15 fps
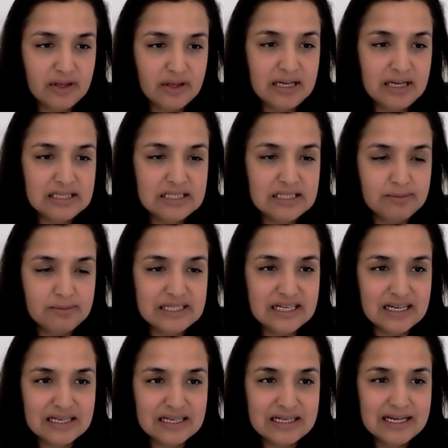that needed to be
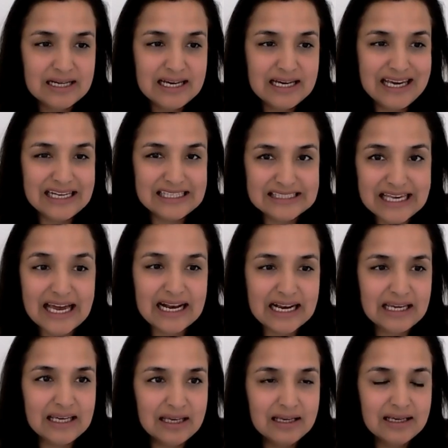done
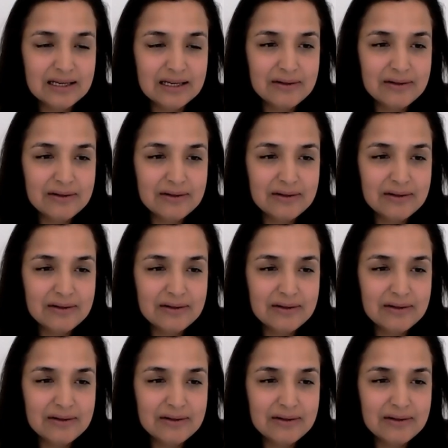exactly